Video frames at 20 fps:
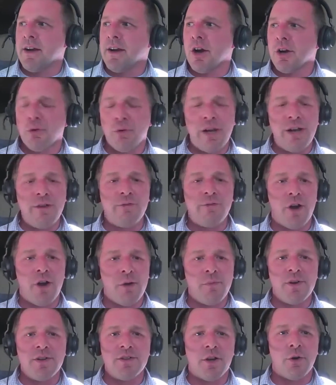our grain
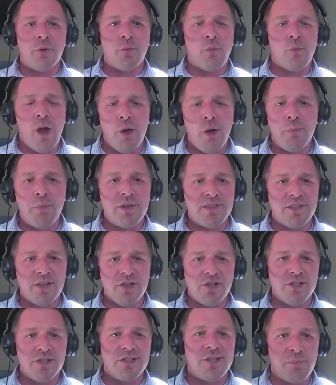farmers are well
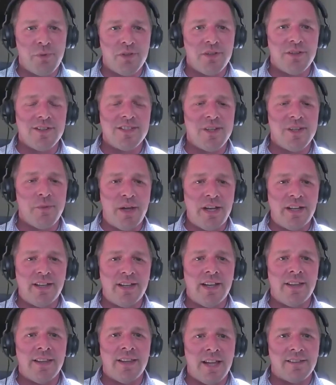positioned to participate
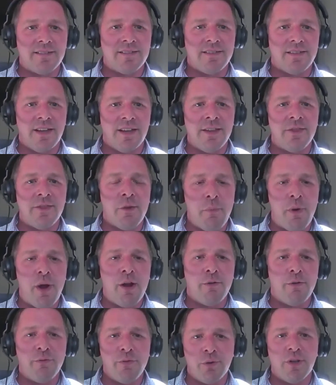in that in the
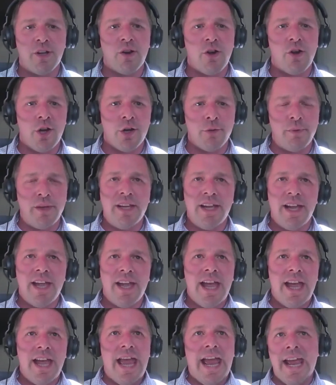biofuel economy.
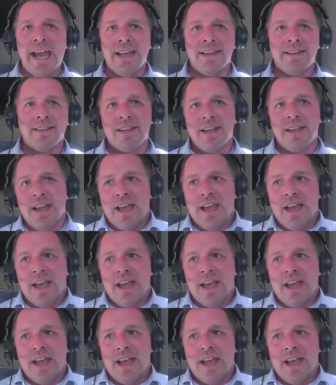And